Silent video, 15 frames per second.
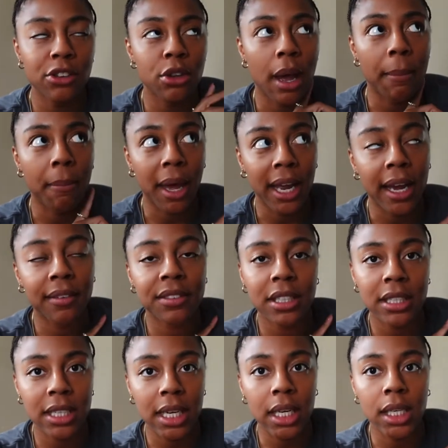So I might have
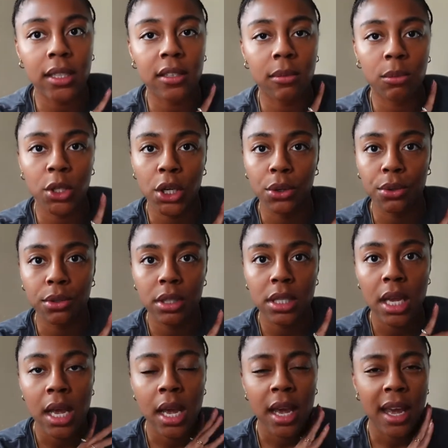to dig in some
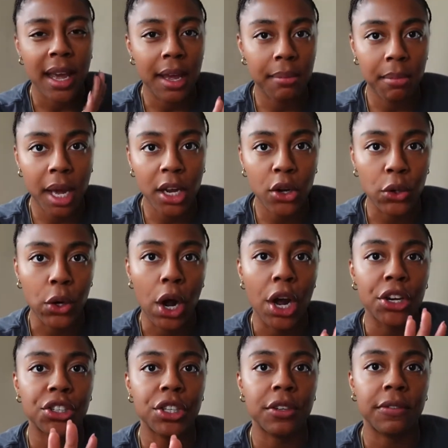totes in my
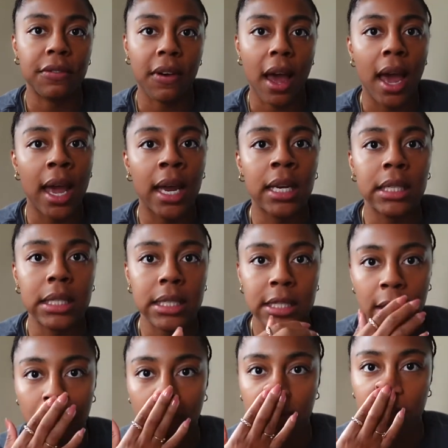garage to find
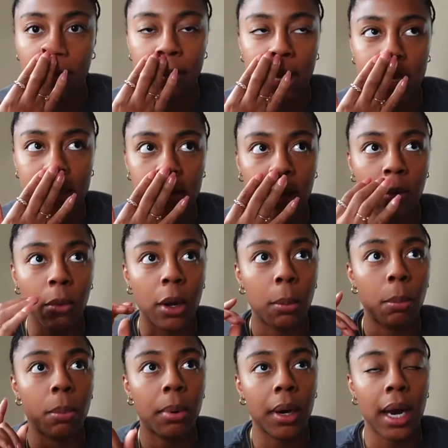some of the pants that I want
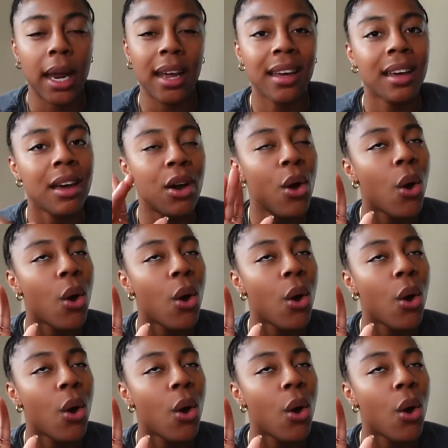to bring,